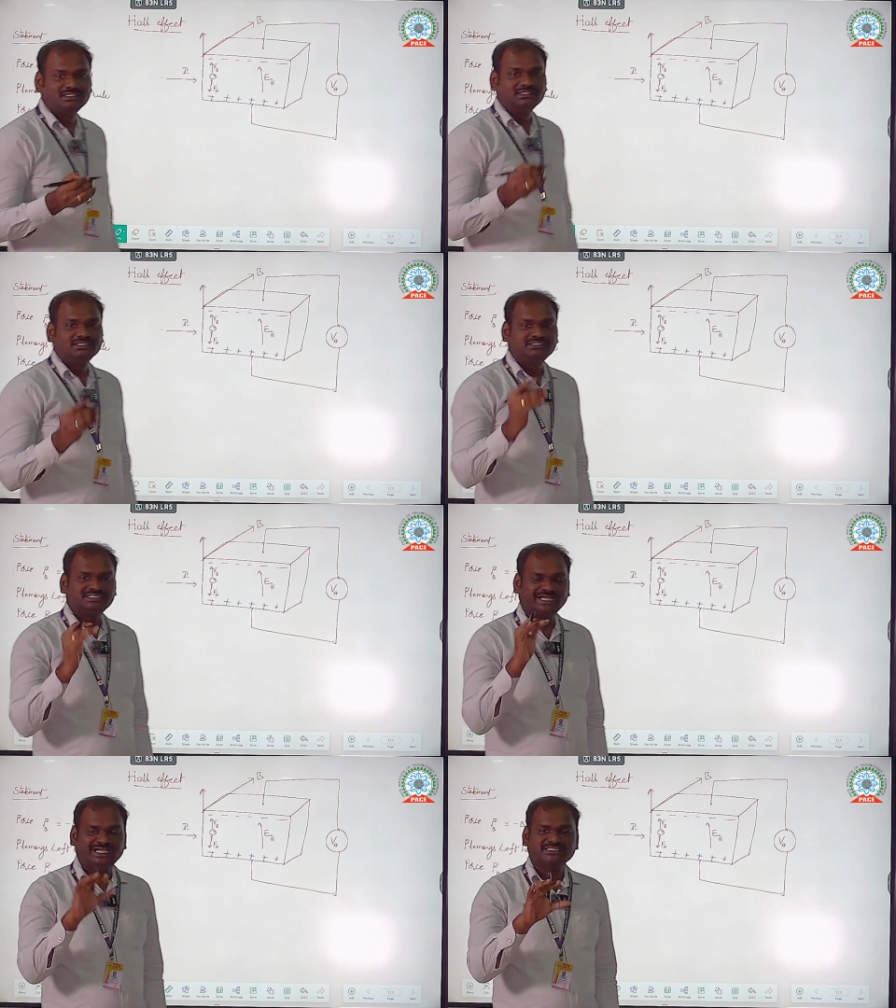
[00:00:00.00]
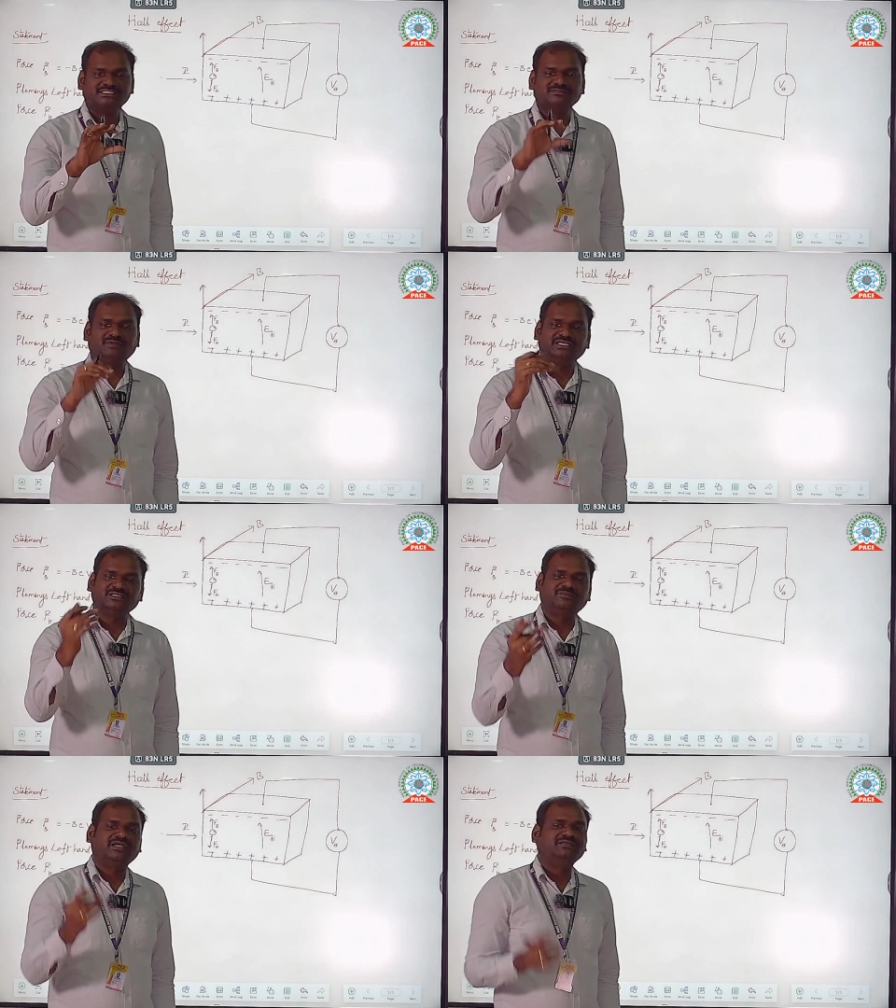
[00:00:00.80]
charge
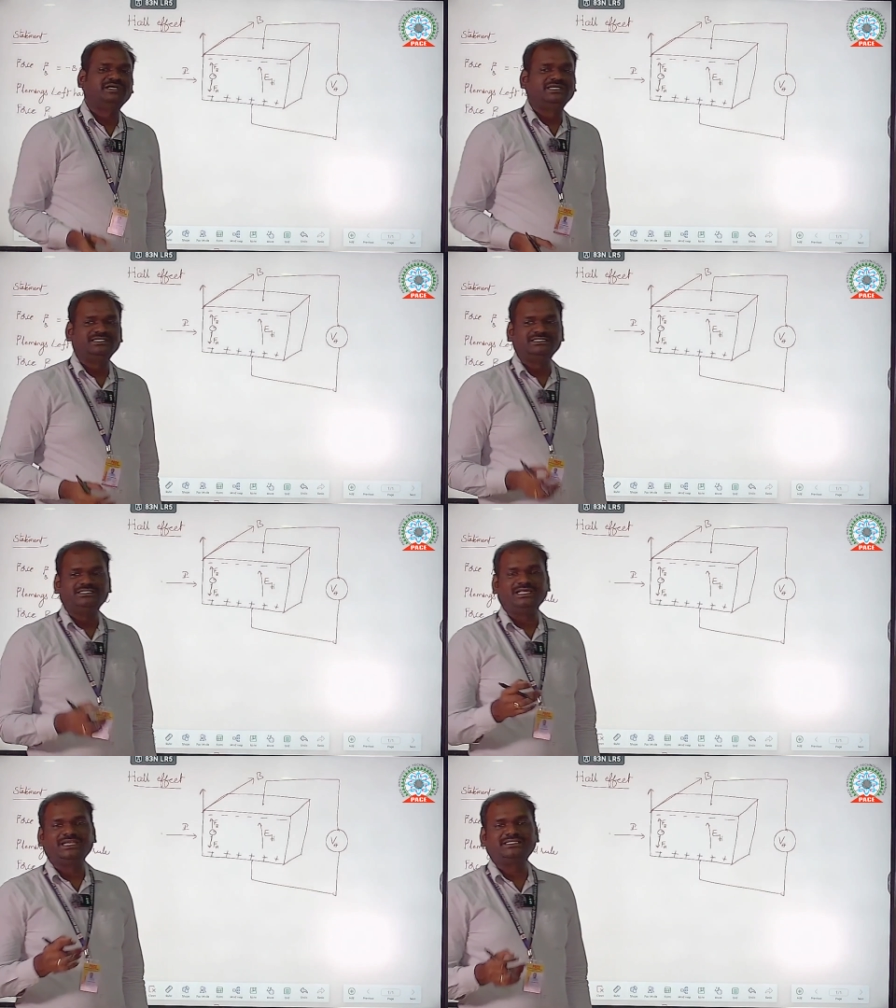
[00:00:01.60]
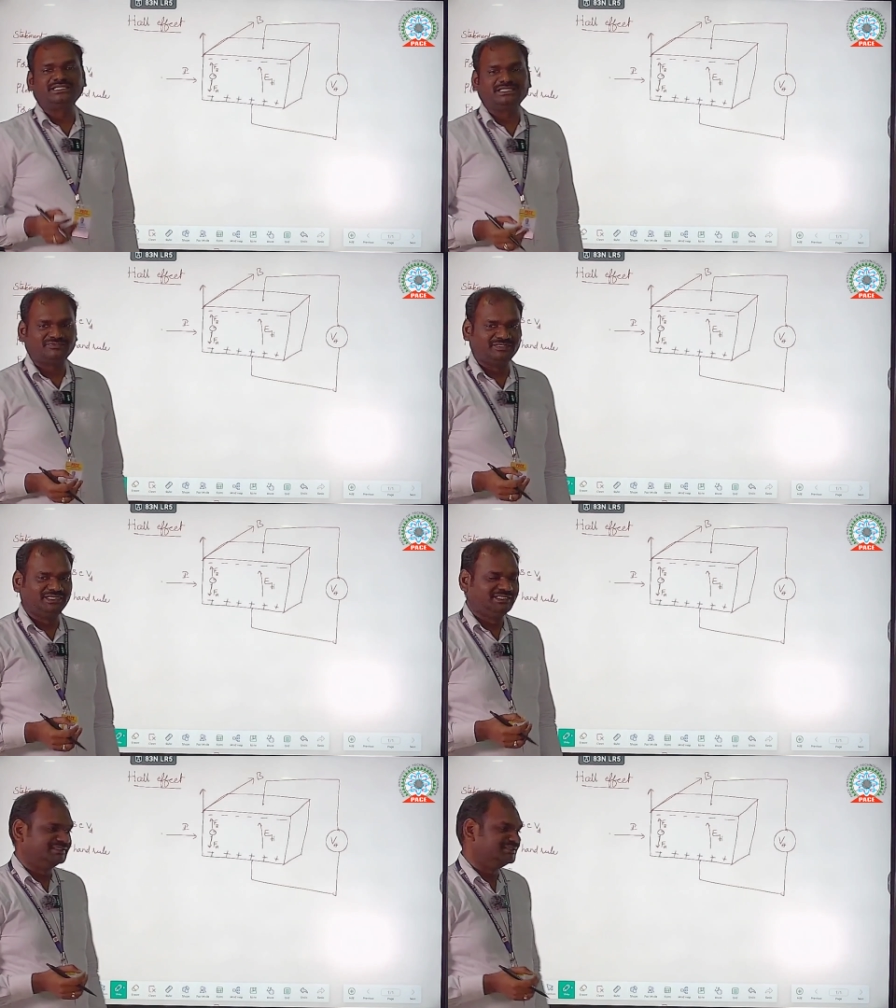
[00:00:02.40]
multiplied by electric field.